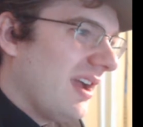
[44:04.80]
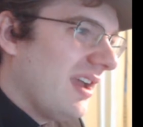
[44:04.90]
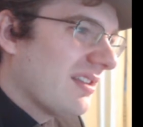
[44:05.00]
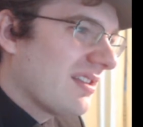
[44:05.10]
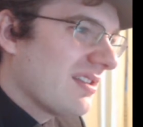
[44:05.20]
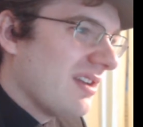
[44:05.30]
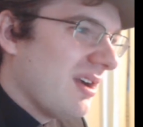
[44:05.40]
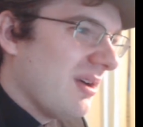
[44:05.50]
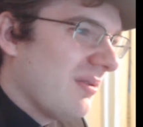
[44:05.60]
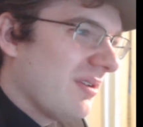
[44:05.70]

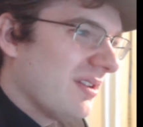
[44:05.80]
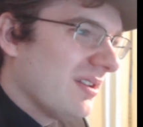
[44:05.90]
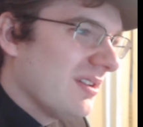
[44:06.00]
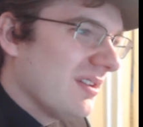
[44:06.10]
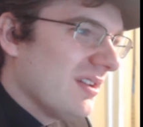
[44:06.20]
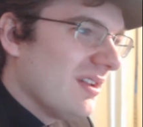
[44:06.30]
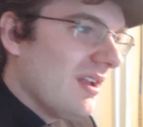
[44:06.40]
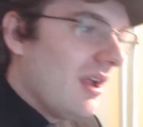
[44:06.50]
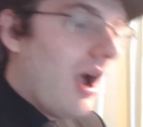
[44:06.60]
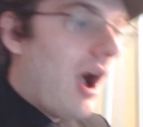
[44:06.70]
so...
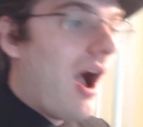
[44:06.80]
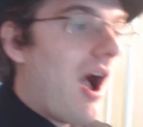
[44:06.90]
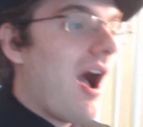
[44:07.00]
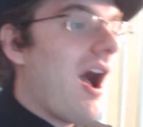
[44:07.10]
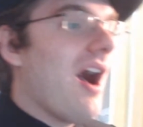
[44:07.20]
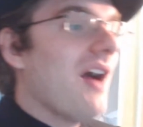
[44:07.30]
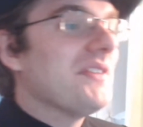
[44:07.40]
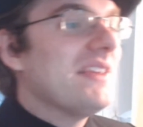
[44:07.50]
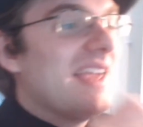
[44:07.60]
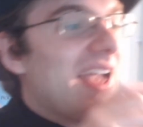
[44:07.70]
Oh,
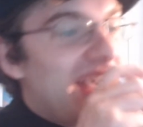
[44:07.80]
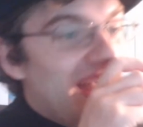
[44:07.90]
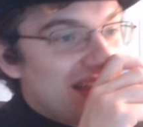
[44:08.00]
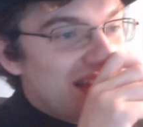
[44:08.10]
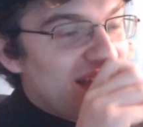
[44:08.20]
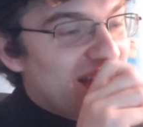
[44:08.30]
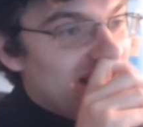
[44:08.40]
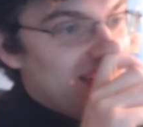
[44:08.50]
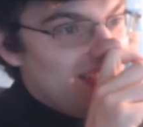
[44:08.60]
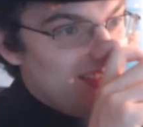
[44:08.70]
yes.
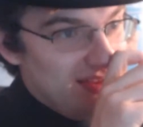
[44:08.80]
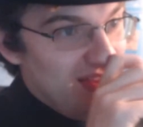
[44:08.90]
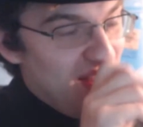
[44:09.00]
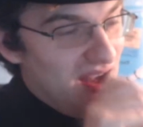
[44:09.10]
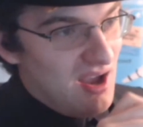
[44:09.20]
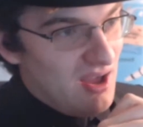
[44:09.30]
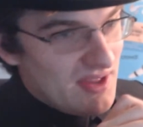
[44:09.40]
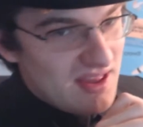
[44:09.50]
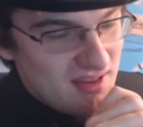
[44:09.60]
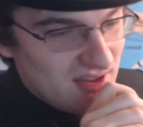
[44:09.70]
Oh, this
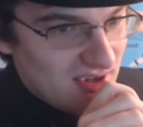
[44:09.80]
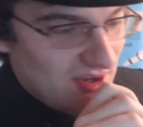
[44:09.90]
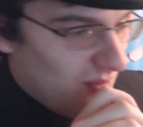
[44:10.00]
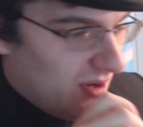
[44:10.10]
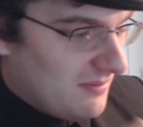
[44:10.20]
is a good one.